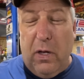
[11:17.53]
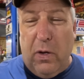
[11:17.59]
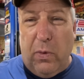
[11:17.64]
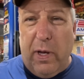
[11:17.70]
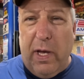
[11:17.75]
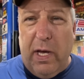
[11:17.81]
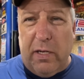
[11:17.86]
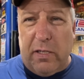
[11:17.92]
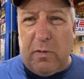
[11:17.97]

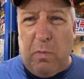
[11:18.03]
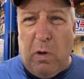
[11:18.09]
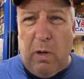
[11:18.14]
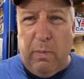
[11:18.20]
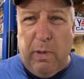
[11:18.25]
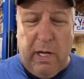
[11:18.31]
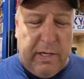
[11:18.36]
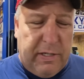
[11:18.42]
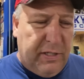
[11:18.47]
We had a small
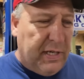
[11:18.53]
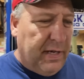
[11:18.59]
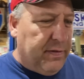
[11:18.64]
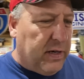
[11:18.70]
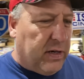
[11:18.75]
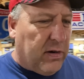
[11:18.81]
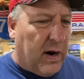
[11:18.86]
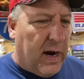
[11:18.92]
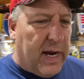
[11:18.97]
block Chevy
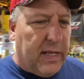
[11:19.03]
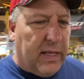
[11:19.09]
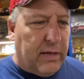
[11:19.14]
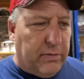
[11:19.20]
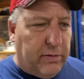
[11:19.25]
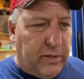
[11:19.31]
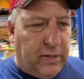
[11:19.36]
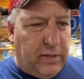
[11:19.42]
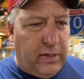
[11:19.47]
crank that
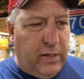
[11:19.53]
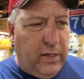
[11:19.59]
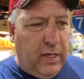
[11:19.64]
was